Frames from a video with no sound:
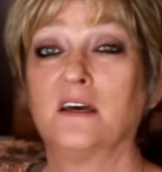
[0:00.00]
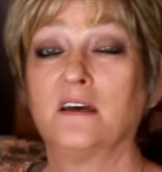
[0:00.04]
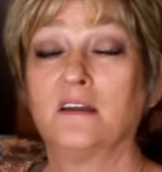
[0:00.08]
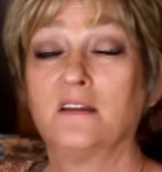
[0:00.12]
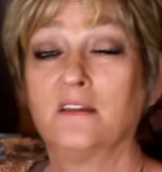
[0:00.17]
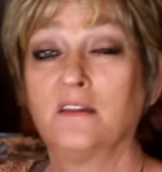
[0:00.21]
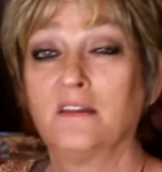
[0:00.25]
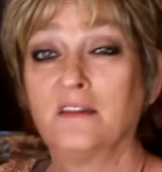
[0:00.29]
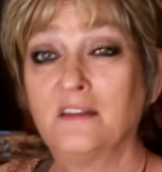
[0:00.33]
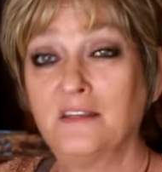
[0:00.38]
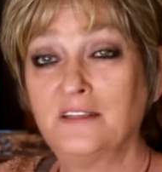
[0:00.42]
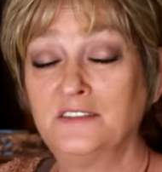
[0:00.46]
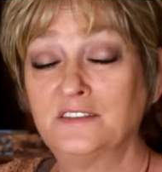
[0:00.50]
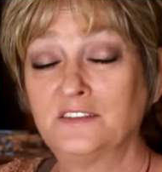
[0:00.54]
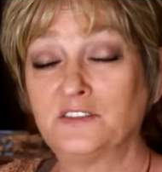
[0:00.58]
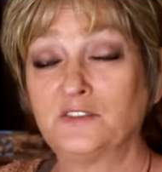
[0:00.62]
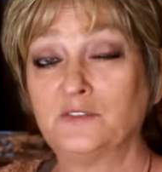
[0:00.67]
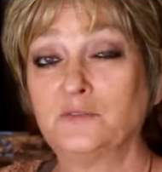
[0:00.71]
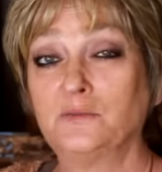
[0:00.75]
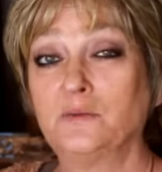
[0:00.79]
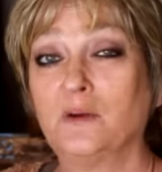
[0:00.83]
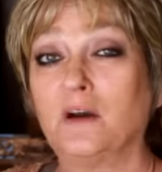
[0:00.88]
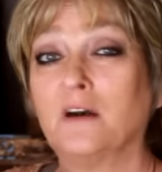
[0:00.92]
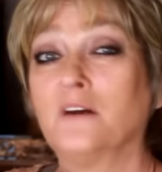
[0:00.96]
on these
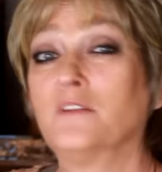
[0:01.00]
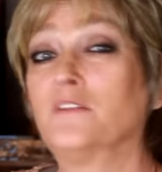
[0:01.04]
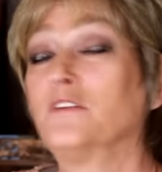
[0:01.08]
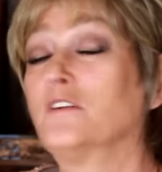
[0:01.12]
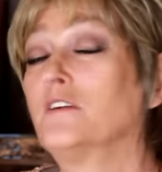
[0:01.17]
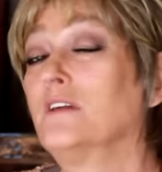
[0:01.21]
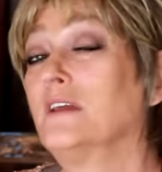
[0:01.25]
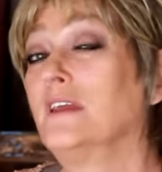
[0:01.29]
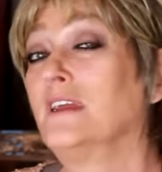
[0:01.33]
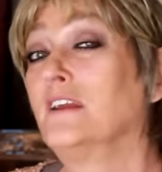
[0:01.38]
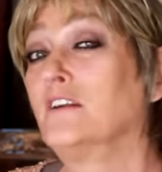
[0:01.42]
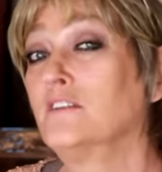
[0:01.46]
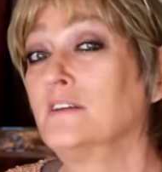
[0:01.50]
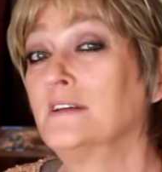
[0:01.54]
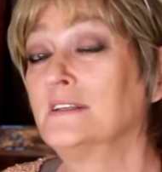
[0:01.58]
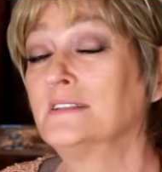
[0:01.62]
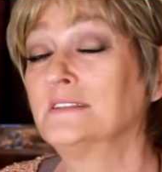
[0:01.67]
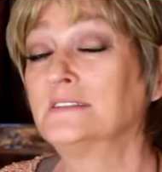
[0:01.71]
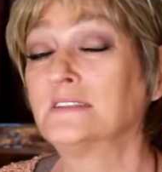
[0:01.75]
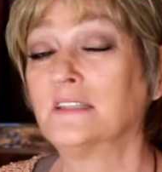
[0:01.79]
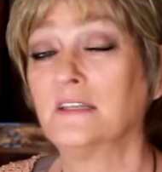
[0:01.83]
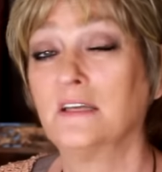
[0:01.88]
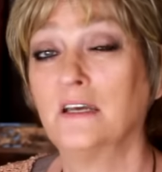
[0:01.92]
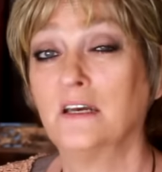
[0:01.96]
two other
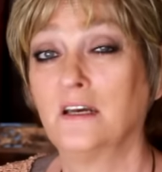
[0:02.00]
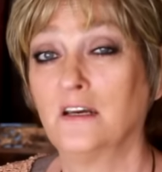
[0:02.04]
areas